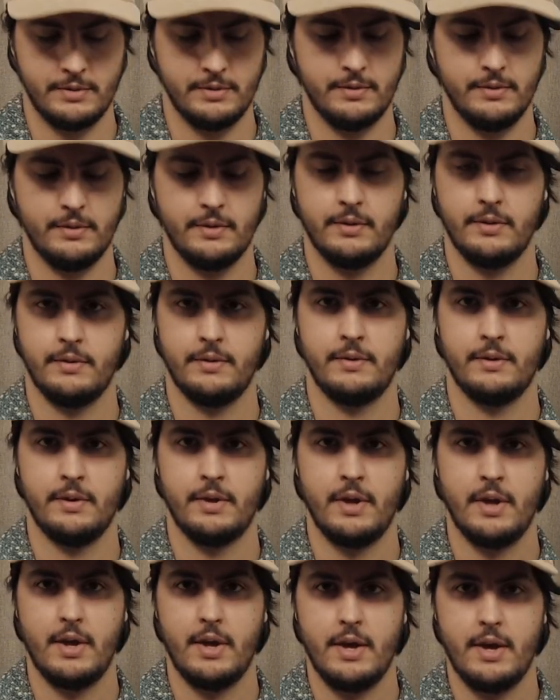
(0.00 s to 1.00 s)

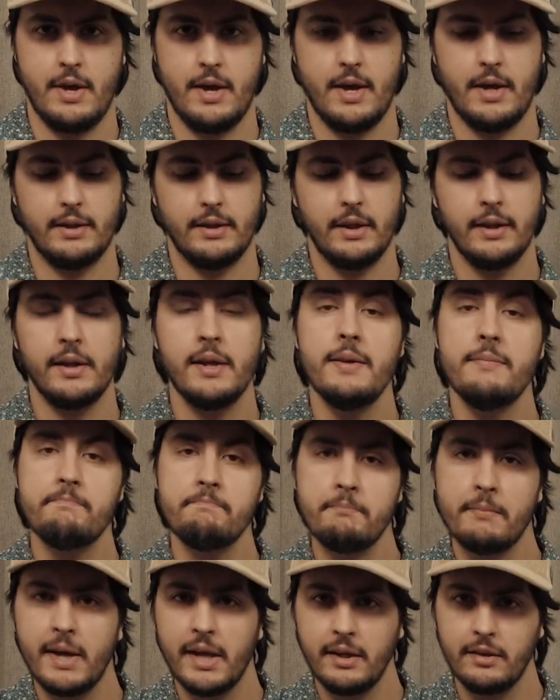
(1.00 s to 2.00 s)
and then he
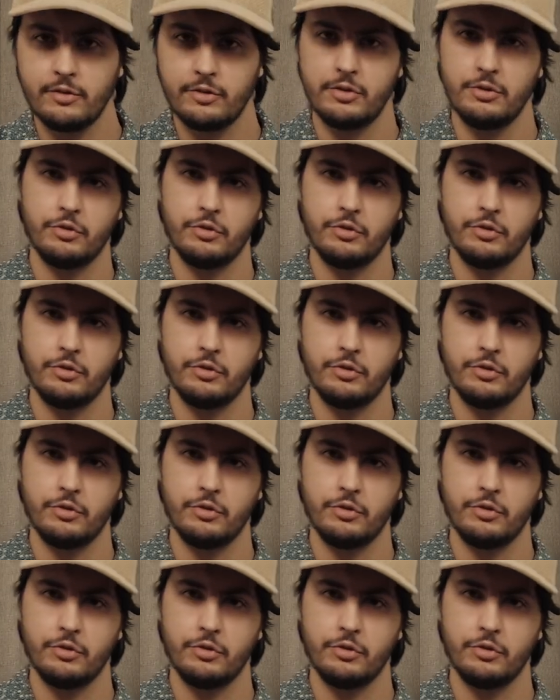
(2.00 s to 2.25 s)
makes